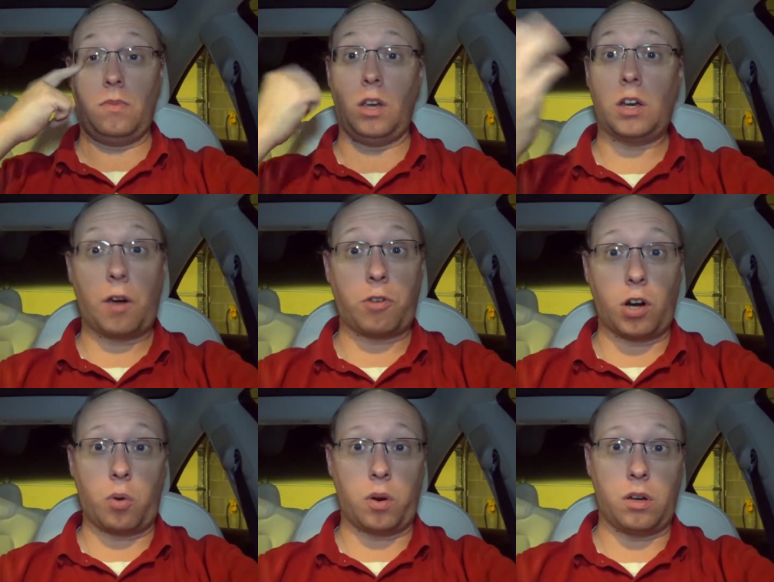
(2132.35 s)
you never
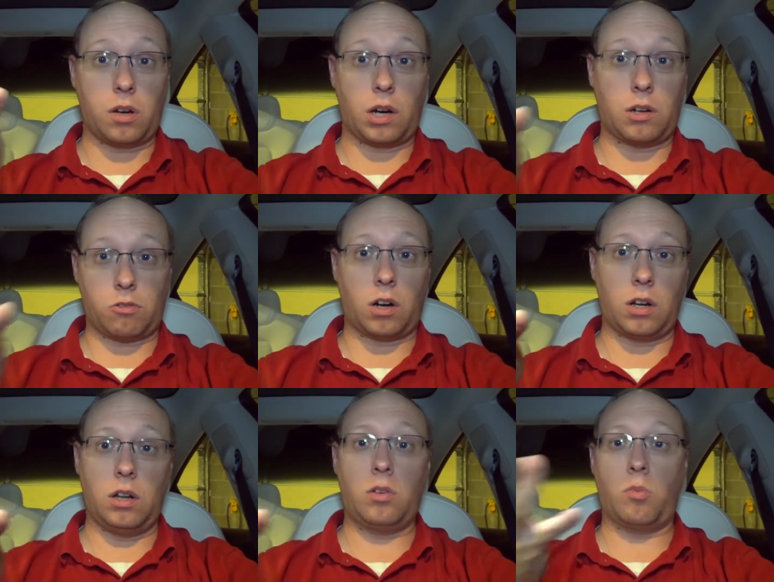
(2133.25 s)
know when you're gonna run
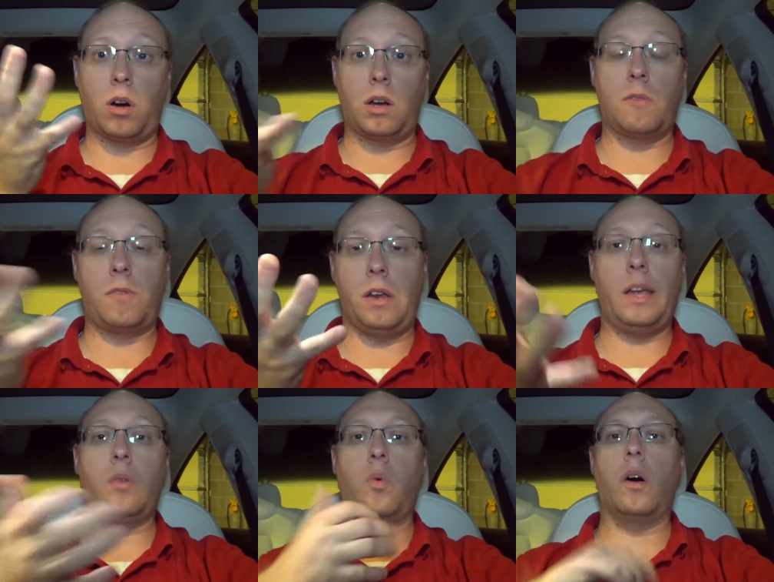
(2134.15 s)
into one if you
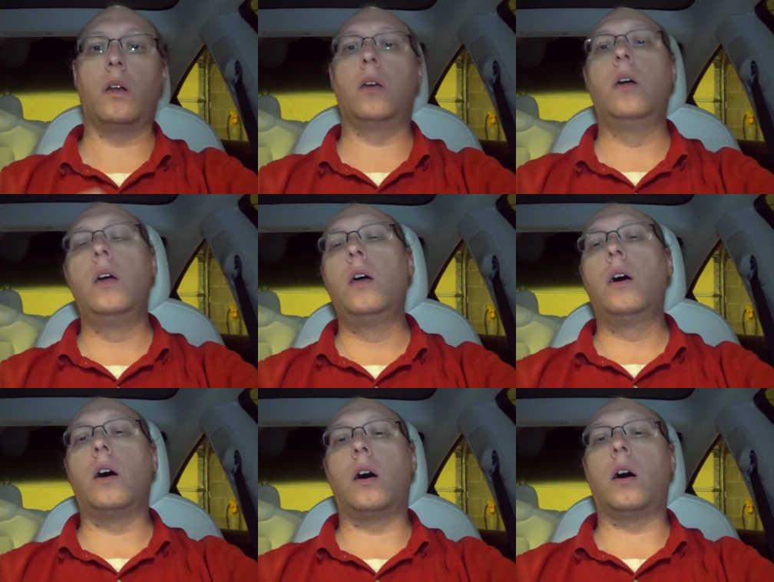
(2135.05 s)
need one.
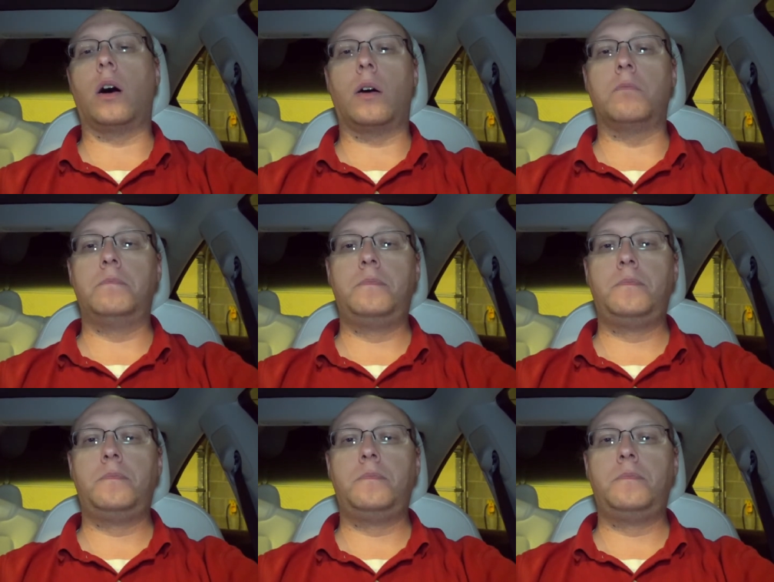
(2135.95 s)
So